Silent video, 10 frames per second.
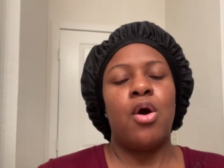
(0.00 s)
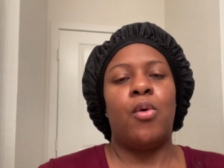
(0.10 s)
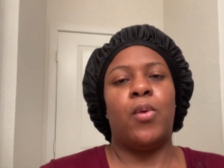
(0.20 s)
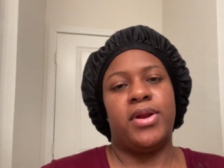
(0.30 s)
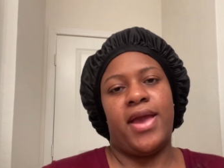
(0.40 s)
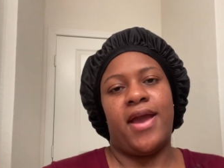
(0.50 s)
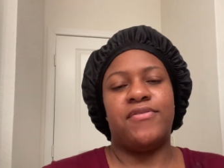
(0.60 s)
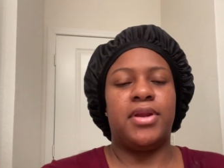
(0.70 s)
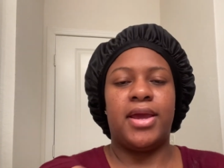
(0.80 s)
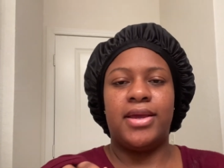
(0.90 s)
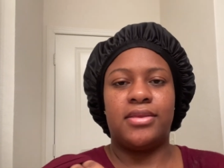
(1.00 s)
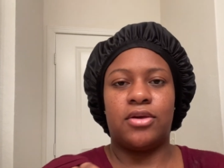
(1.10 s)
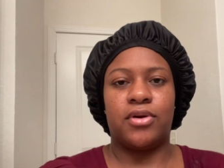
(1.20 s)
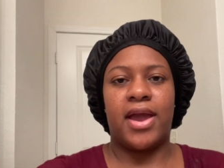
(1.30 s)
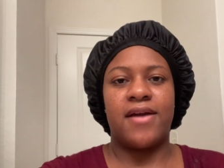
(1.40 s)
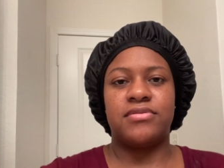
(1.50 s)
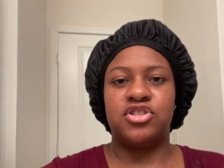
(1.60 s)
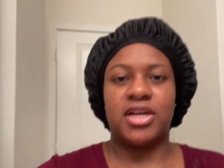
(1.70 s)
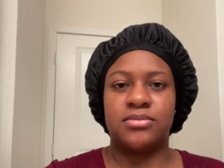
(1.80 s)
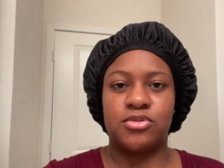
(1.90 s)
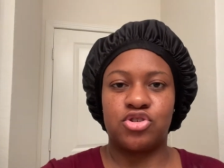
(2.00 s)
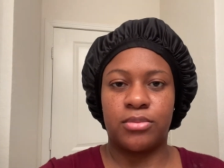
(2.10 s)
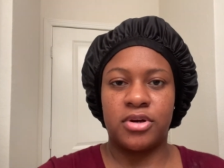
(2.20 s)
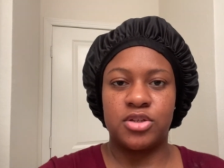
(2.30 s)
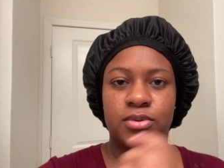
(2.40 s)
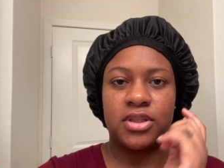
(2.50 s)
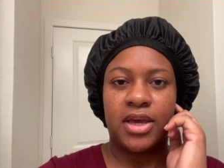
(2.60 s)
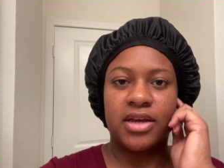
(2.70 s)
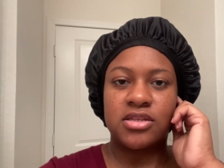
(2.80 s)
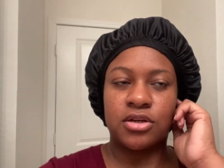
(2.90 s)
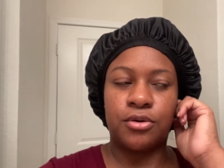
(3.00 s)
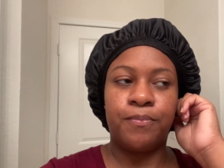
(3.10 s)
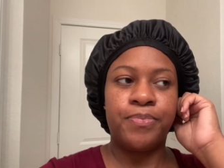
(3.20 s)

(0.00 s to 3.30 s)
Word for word: one half, and then I ate the other half, and she had some strawberries with that. So